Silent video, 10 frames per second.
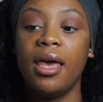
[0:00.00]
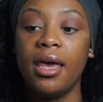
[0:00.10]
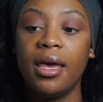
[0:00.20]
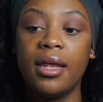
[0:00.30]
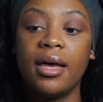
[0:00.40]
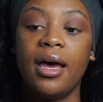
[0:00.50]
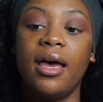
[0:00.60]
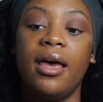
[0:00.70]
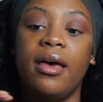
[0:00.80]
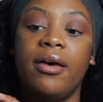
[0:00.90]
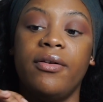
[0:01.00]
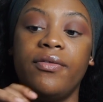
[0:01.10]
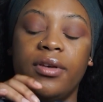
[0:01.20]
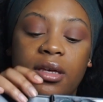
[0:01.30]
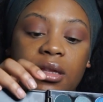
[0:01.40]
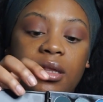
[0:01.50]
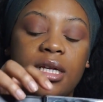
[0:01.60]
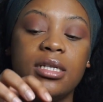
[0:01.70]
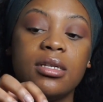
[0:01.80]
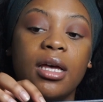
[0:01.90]
And I have
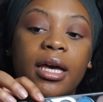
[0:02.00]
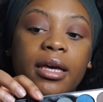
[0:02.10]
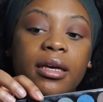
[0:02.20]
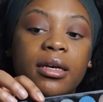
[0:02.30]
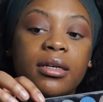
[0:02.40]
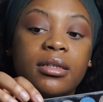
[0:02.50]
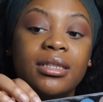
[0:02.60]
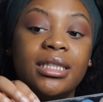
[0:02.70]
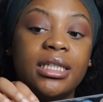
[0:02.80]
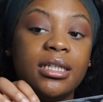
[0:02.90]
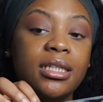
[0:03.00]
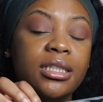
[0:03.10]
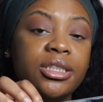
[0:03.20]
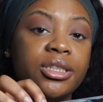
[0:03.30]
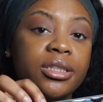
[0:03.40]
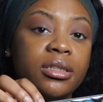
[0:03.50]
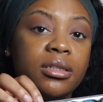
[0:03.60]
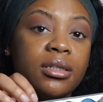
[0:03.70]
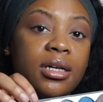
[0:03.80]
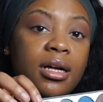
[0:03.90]
this like tealish
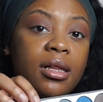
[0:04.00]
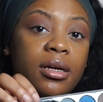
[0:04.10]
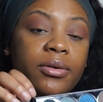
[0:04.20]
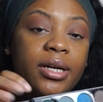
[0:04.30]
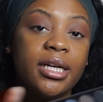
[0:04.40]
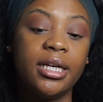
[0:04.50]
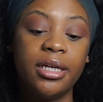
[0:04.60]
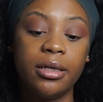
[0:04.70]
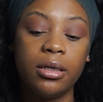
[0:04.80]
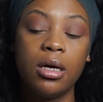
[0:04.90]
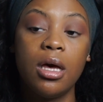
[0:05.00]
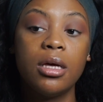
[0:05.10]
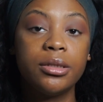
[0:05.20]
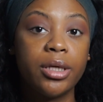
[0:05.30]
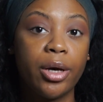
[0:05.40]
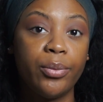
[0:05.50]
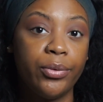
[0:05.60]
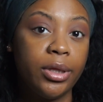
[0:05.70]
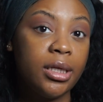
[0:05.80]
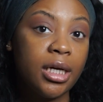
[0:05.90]
color right here. So I'm
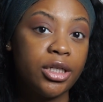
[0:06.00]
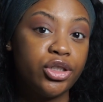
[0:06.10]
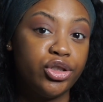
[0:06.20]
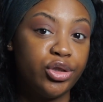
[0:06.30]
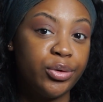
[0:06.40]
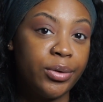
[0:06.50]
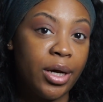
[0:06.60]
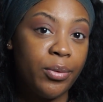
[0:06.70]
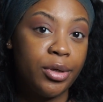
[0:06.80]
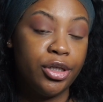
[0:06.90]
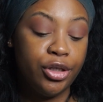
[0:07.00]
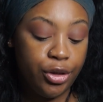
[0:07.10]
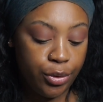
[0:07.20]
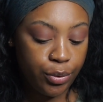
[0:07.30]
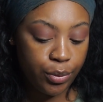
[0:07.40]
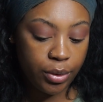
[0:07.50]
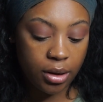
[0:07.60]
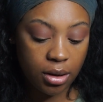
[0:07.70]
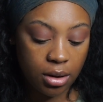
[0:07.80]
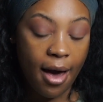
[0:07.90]
really not sure what I want to
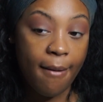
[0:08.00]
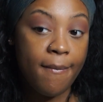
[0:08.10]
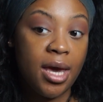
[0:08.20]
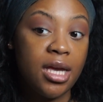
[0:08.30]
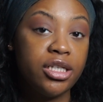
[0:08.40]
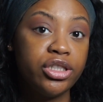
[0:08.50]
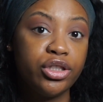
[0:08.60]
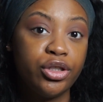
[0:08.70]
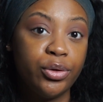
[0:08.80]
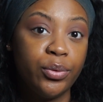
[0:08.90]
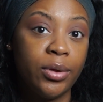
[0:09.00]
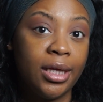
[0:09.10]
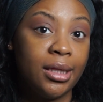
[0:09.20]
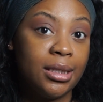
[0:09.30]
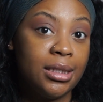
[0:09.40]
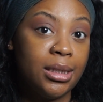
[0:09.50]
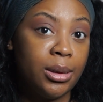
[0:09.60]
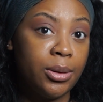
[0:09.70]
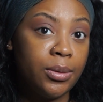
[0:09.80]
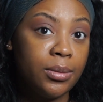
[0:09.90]
do. I may just do like the
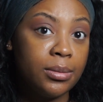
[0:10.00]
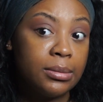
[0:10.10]
teal.